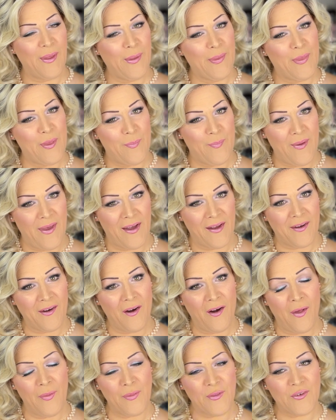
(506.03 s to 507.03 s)
in the back,
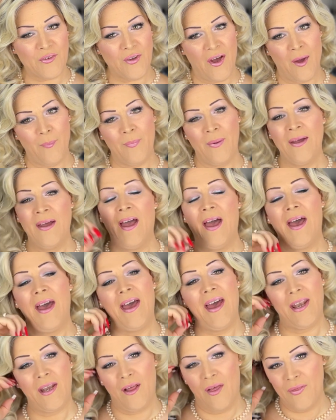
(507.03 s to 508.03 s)
on the top,
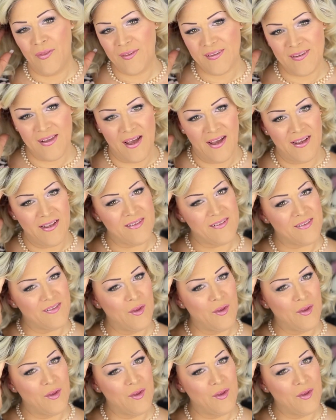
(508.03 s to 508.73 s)
and on the sides.